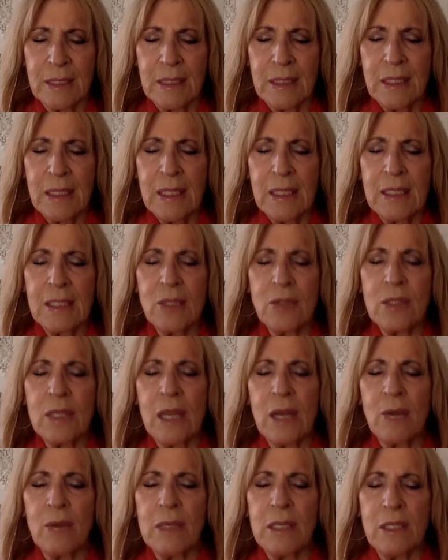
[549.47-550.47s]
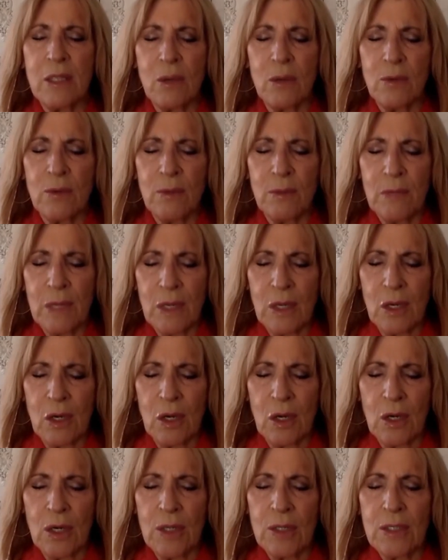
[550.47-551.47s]
And so now we go from the
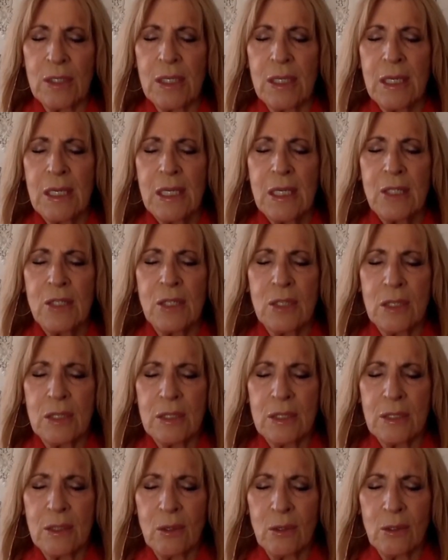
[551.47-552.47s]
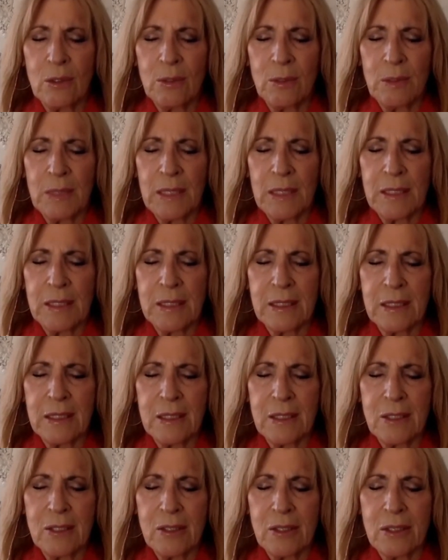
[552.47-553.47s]
heart to the solar plexus,
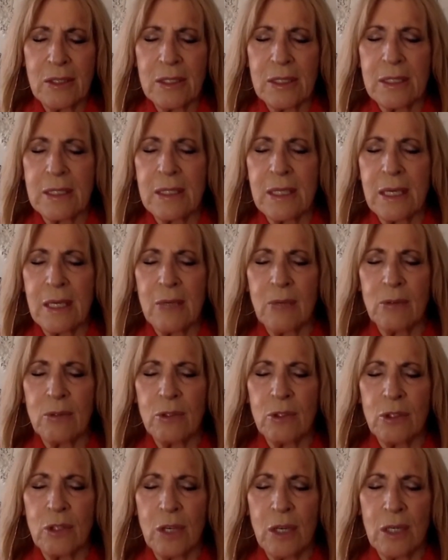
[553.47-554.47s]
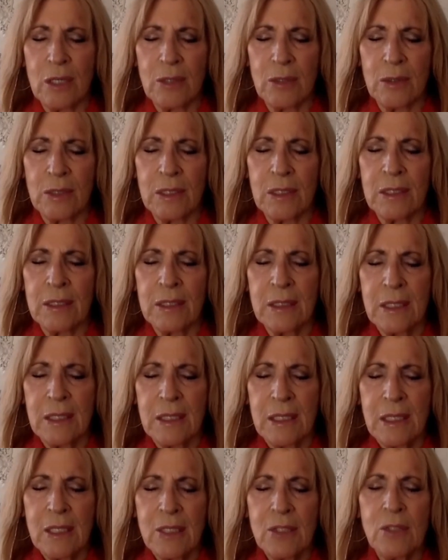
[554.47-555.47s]
to the sacral chakra,
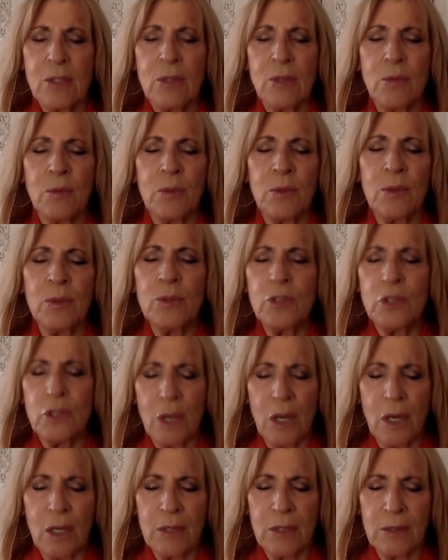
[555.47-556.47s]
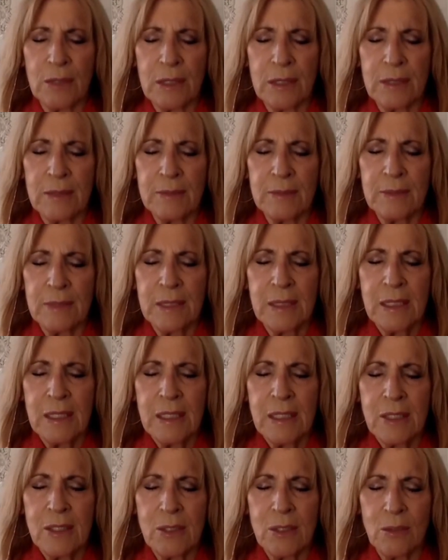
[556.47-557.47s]
to the root chakra,
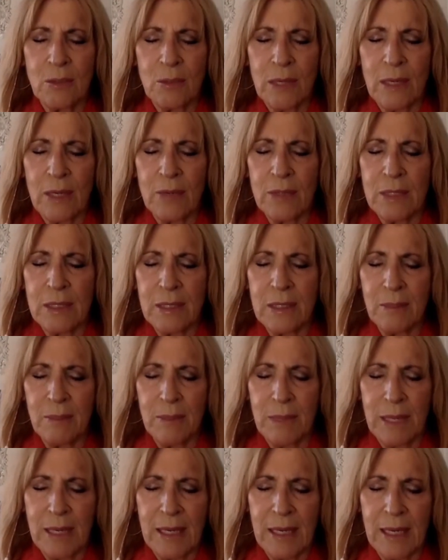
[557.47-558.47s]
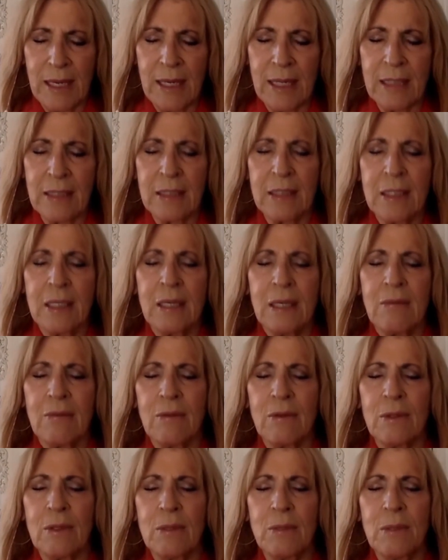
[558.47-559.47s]
surrounding the back,
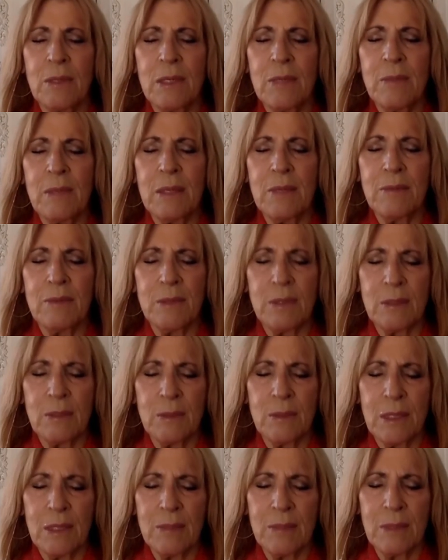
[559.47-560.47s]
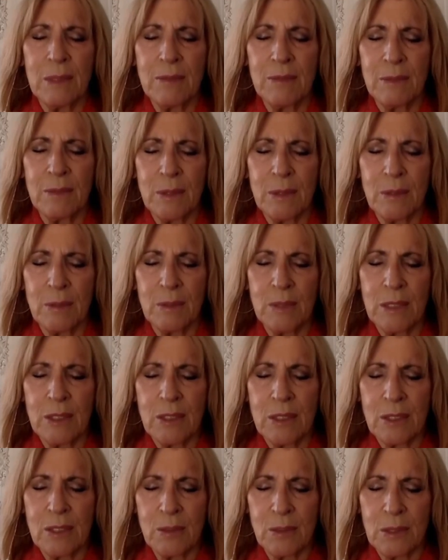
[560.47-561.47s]
vertebrae by vertebrae by vertebrae,
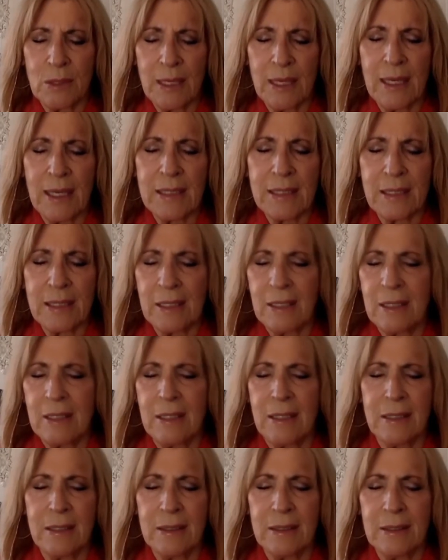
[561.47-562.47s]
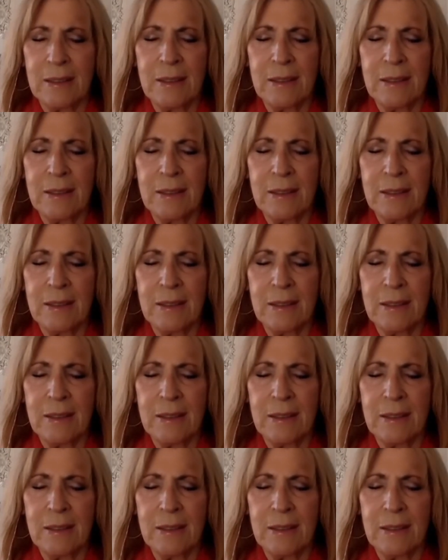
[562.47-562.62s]
just relaxing in